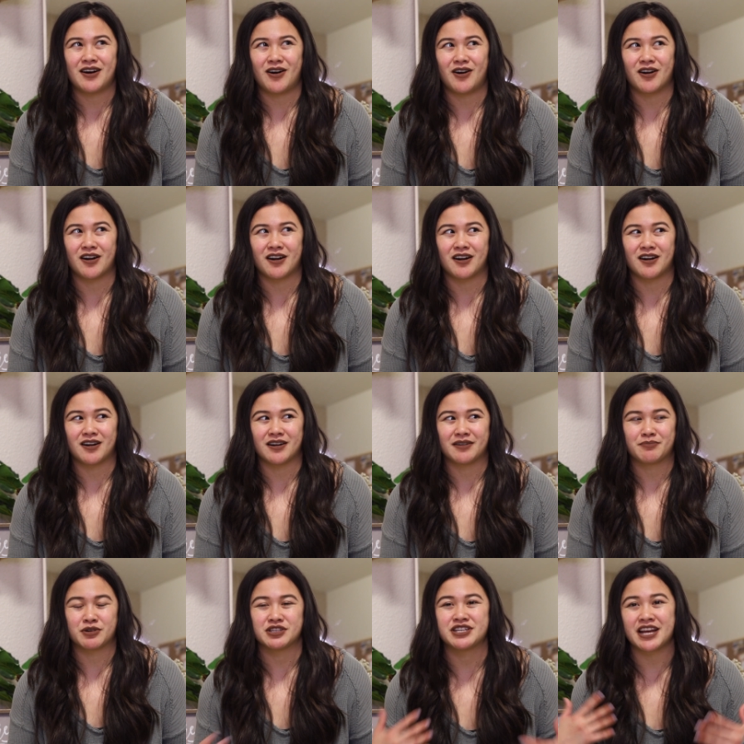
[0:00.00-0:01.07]
are
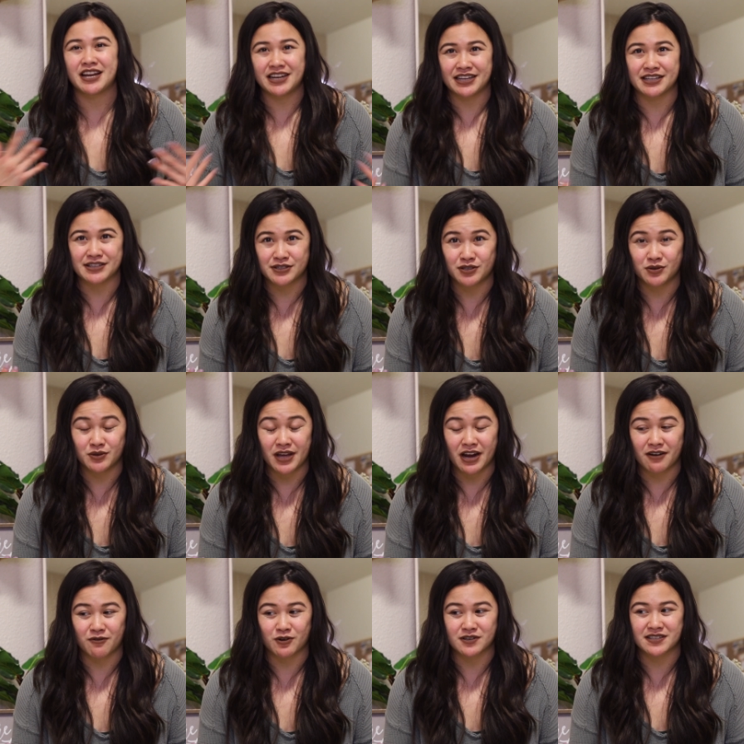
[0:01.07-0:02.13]
pertaining to the
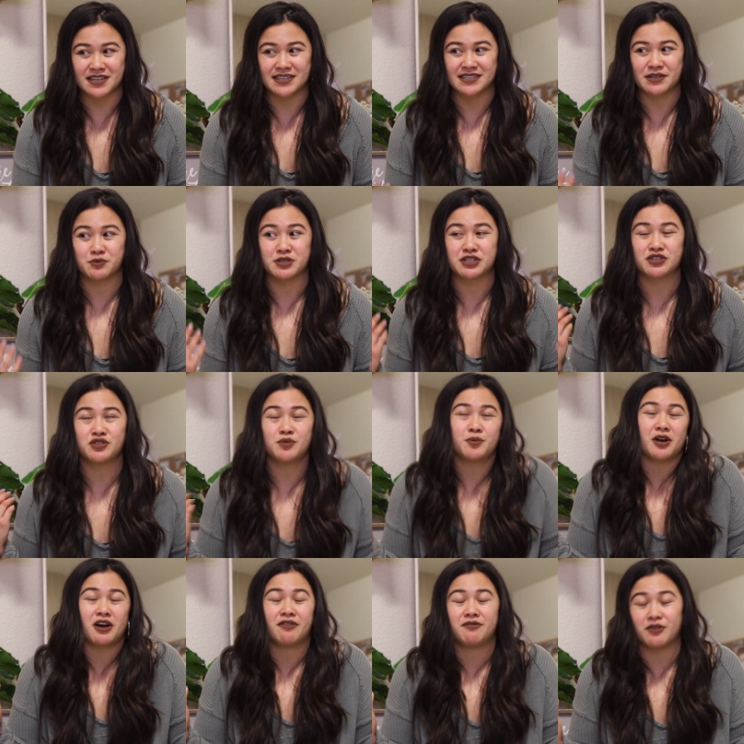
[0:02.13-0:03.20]
Air Force because it was
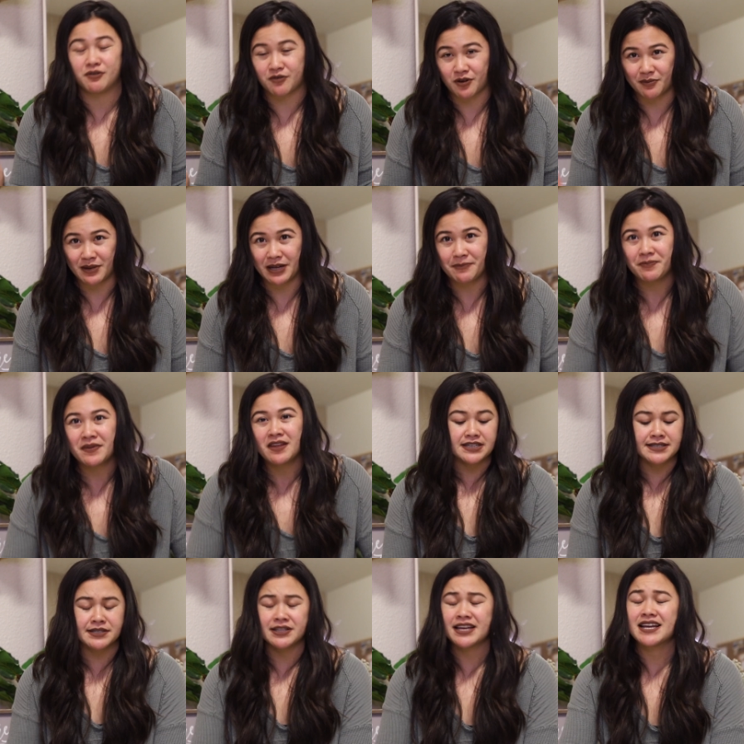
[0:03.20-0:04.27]
super helpful for me.
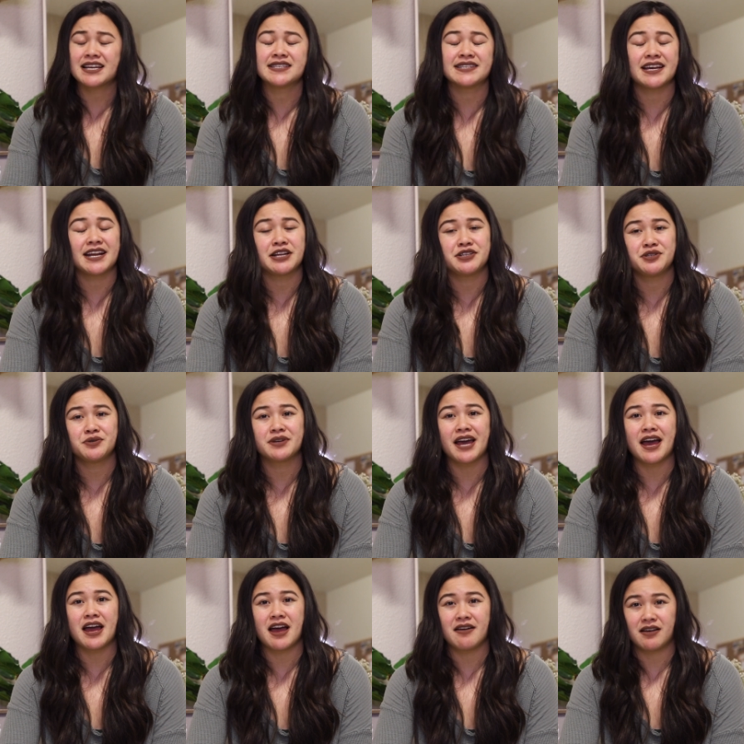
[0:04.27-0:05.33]
So like I said, I do
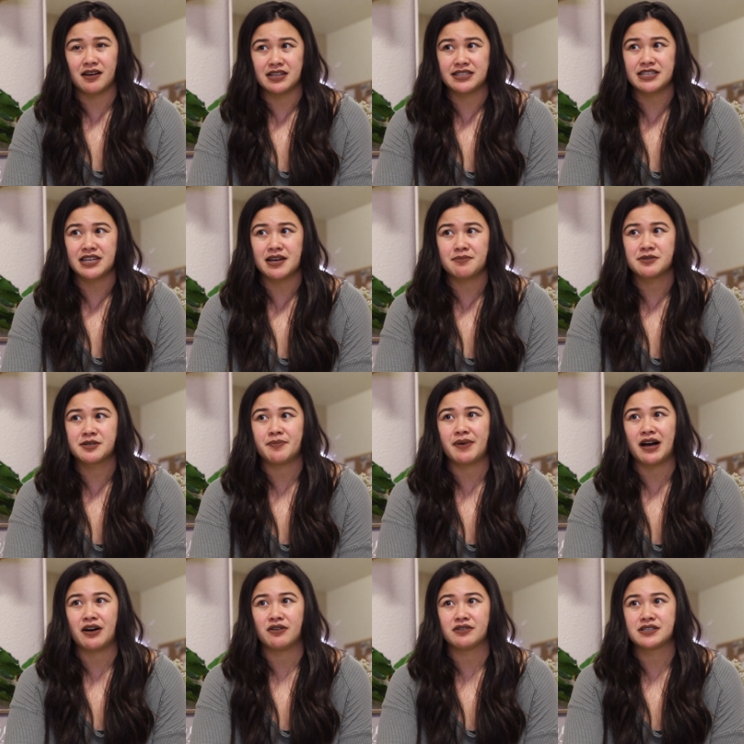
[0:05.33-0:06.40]
get uh, DMs
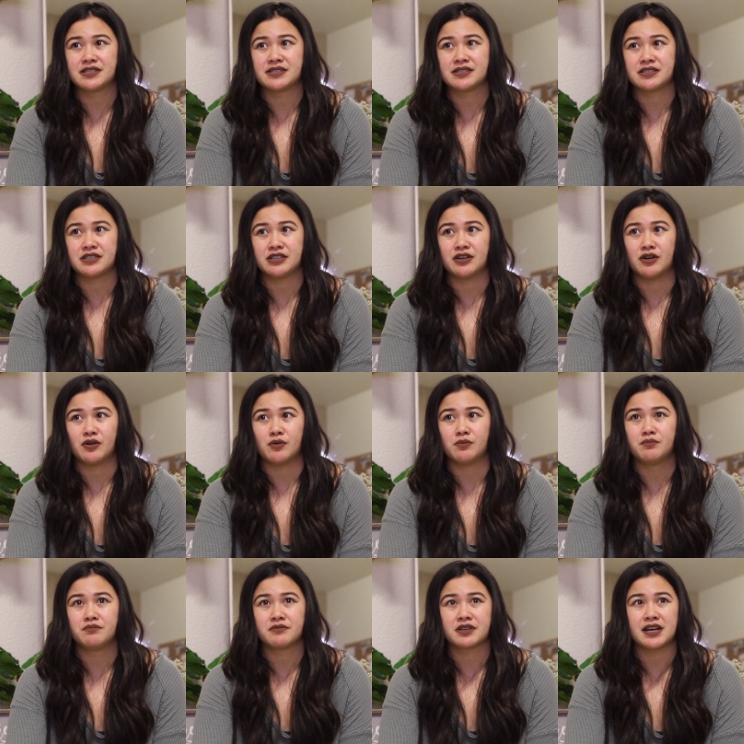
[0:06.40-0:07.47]
about, you know,
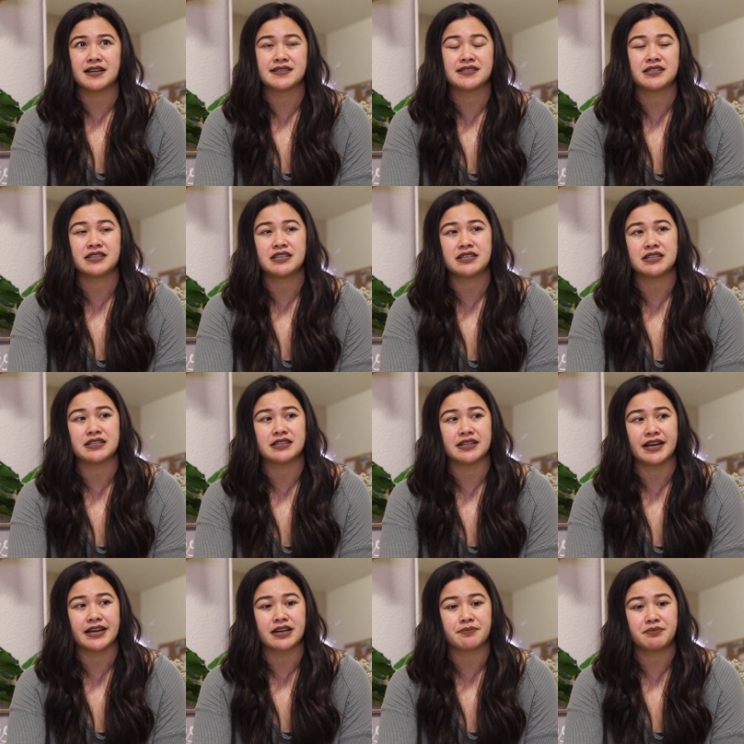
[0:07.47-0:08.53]
custody and
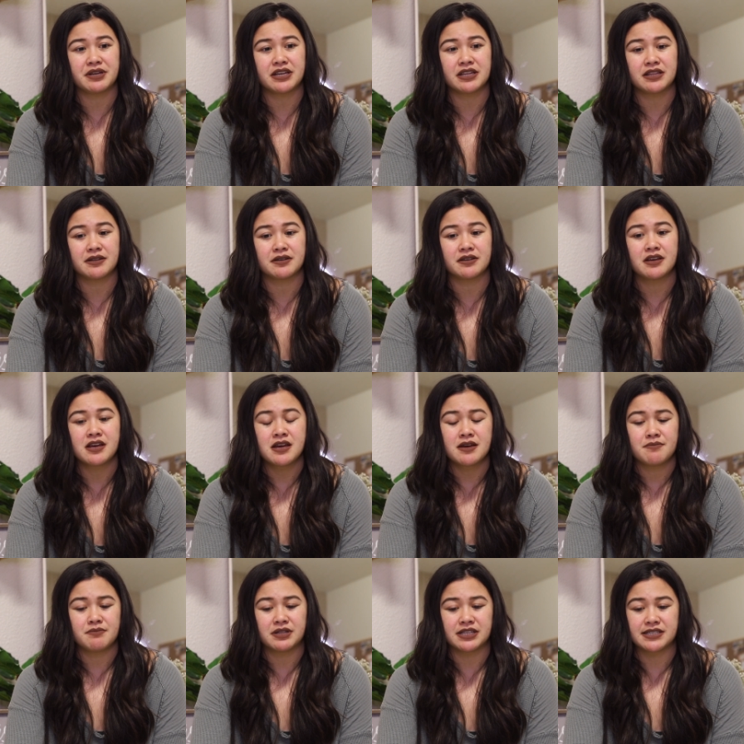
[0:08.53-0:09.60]
like being in the
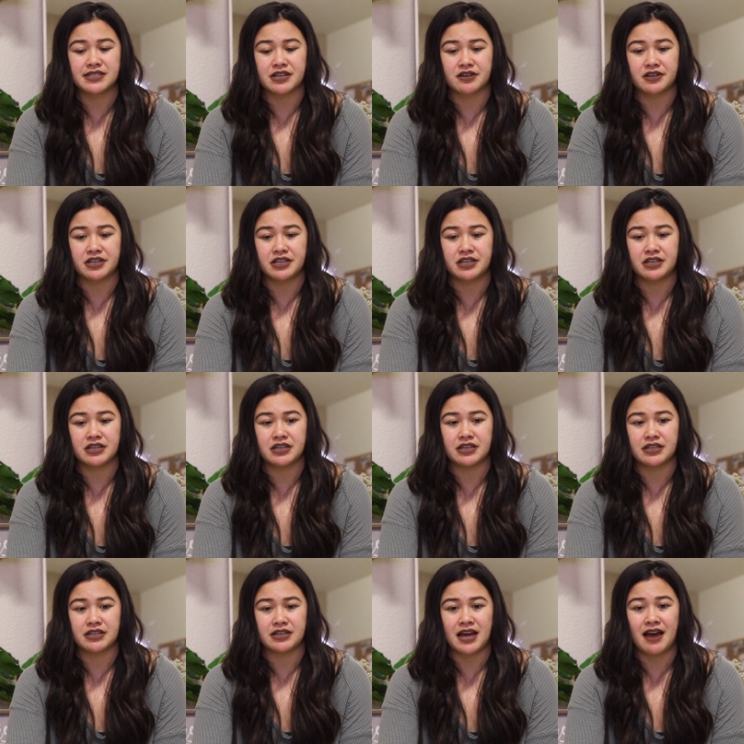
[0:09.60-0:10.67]
military
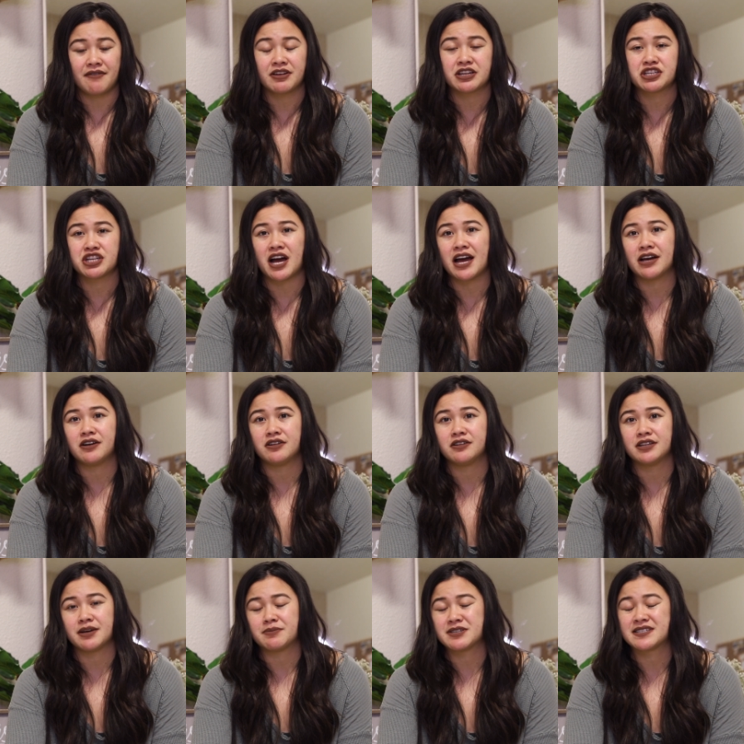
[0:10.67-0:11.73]
and having a
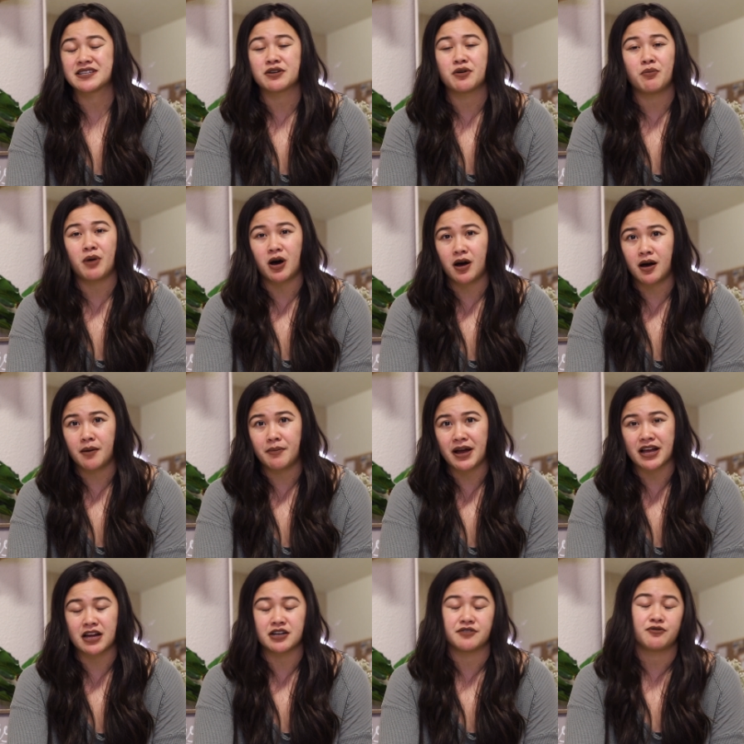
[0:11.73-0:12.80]
child. I'm a single mom. I
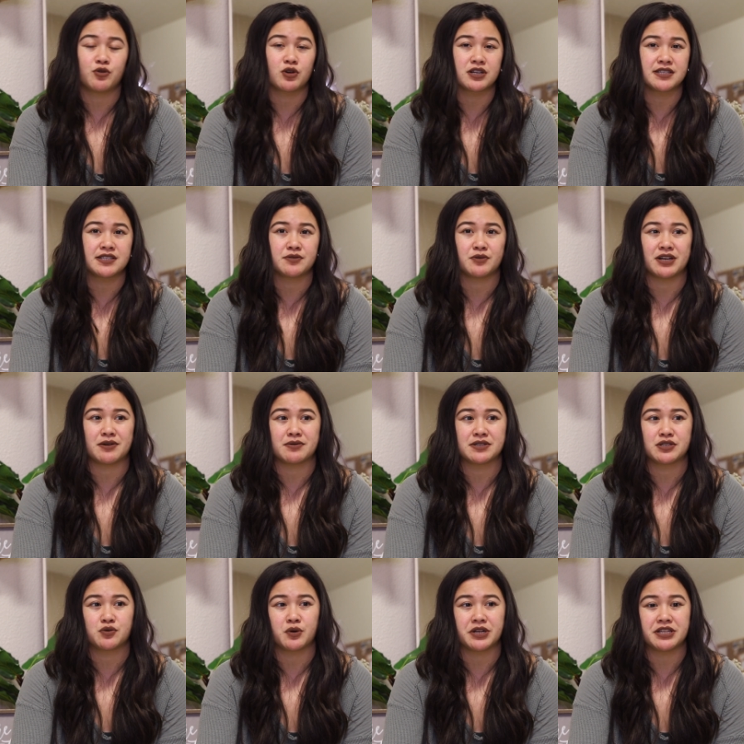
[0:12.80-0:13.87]
got divorced when I was
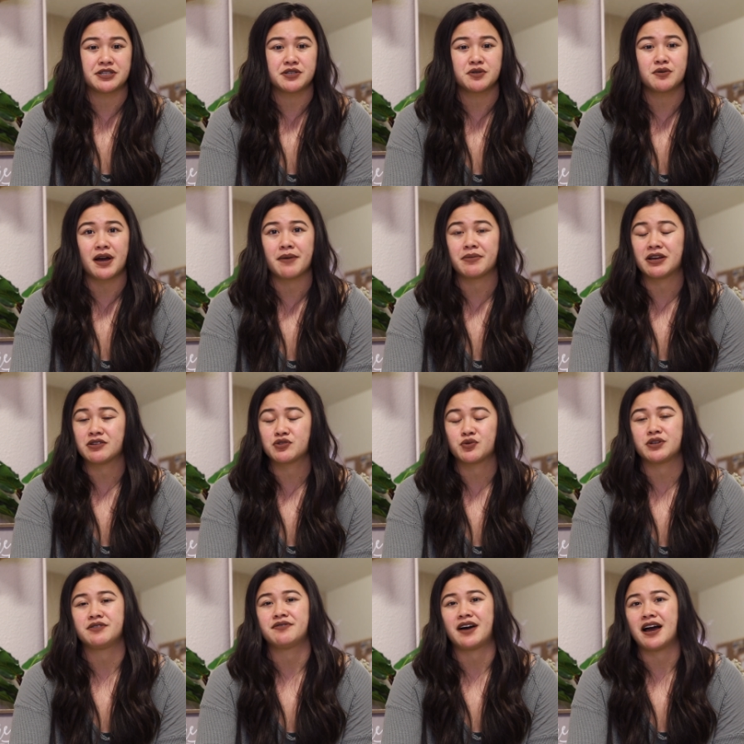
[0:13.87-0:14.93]
22. I'm now
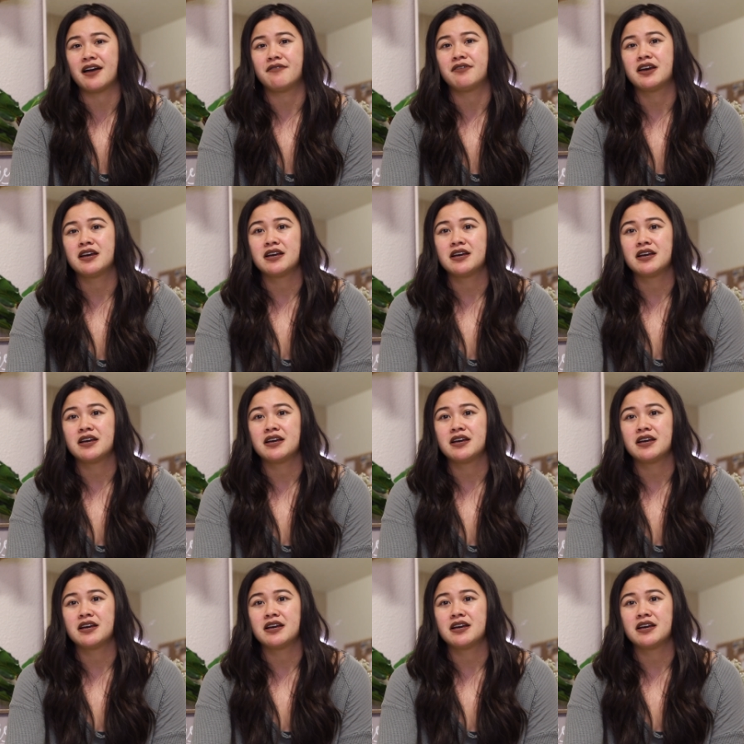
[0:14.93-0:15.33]
25